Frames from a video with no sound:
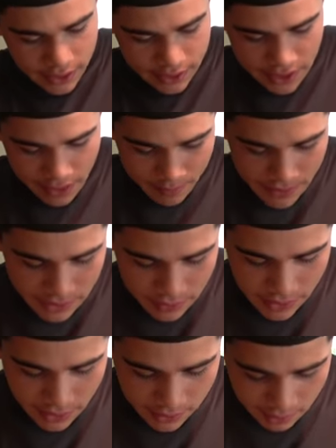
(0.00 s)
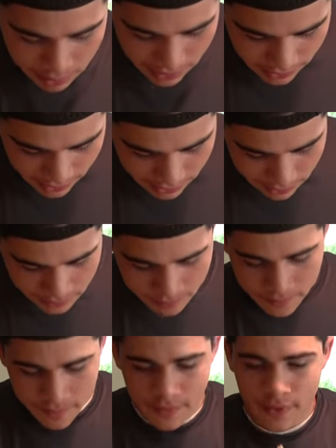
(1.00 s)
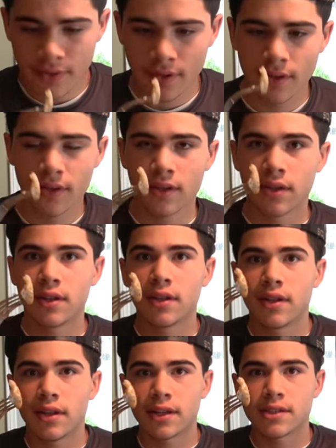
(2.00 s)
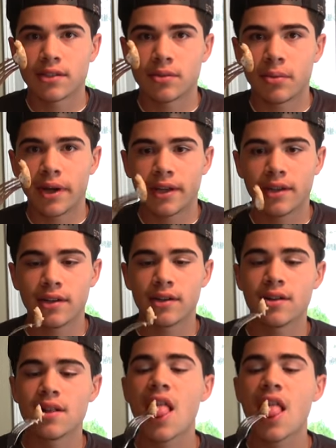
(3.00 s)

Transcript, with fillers: Is that piece without the bloodline? Nice little bite here.